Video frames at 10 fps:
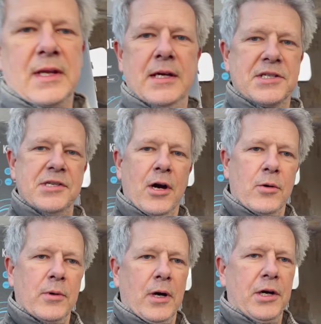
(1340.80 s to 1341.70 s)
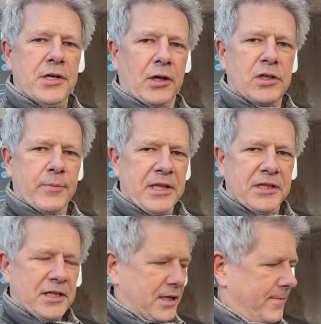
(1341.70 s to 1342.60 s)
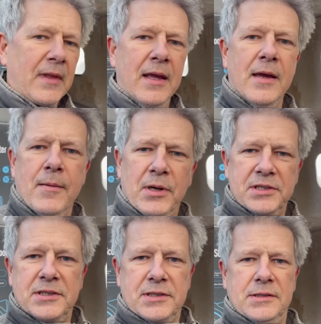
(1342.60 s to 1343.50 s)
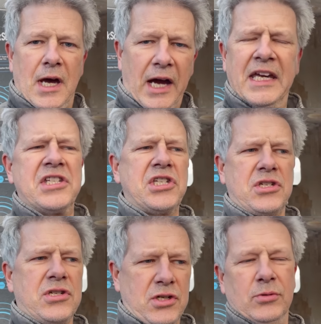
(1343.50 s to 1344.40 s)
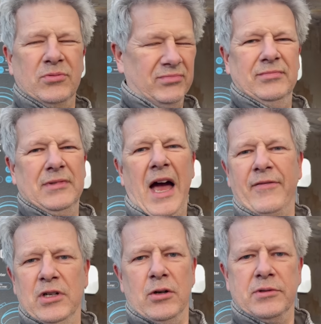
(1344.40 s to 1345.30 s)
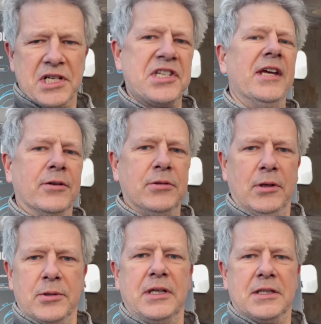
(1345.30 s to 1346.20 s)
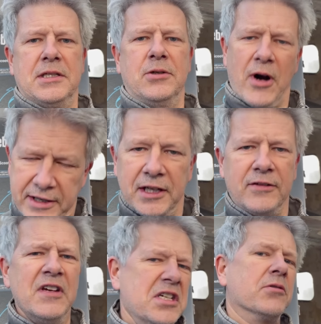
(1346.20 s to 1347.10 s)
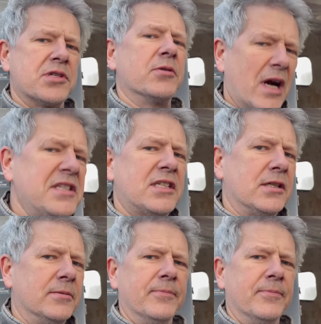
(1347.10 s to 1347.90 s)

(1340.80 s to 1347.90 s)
is now undocumented. But I guess you have no desire to look at grinding videos, right?